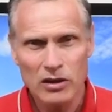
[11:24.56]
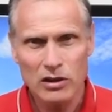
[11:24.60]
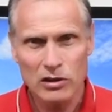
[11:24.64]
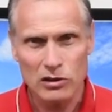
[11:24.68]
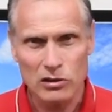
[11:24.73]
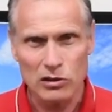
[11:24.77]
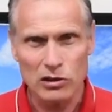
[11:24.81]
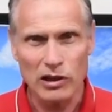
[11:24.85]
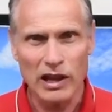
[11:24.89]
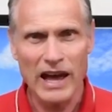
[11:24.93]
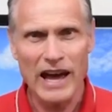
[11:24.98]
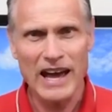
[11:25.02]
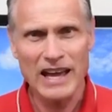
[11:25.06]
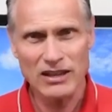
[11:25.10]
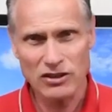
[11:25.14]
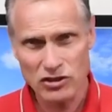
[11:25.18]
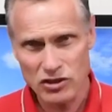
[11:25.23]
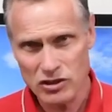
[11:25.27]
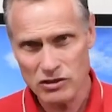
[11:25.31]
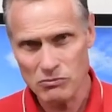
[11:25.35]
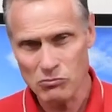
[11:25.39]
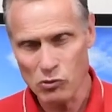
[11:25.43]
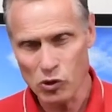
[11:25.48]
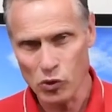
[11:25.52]
glass
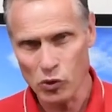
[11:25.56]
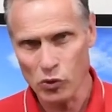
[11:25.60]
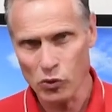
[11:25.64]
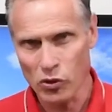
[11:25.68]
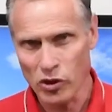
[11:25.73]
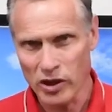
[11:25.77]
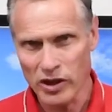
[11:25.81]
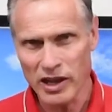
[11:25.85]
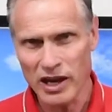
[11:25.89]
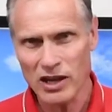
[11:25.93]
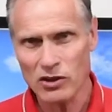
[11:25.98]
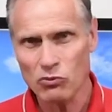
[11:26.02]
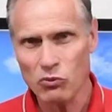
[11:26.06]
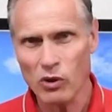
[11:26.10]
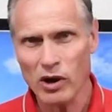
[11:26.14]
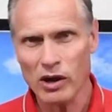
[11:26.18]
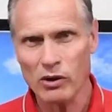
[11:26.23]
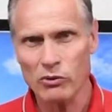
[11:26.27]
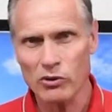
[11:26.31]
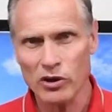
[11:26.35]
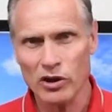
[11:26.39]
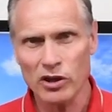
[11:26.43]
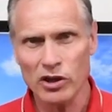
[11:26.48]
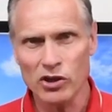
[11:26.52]
smooth, and that's why
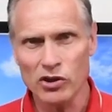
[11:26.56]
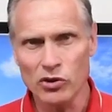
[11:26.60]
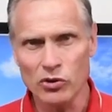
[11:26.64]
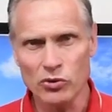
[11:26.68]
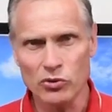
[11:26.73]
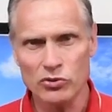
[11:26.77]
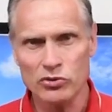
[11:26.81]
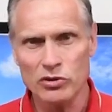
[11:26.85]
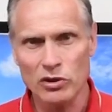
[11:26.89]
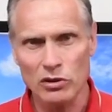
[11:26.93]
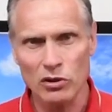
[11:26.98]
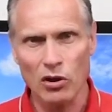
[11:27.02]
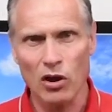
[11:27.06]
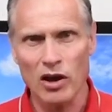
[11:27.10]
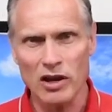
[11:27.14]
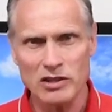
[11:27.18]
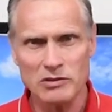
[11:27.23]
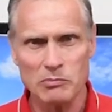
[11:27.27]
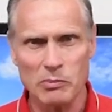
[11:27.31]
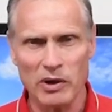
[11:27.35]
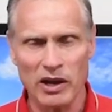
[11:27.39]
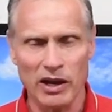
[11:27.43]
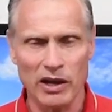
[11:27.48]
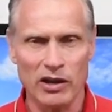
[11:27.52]
we're going to use
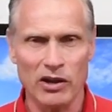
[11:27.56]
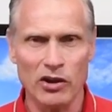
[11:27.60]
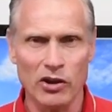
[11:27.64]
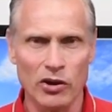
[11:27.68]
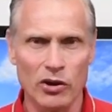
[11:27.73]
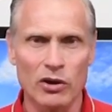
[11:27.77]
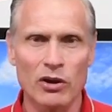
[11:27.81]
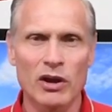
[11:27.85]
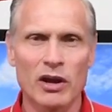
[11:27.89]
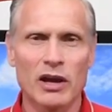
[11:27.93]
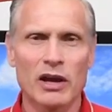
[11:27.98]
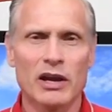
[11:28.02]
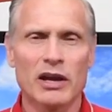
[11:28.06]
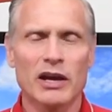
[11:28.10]
gloss paint here.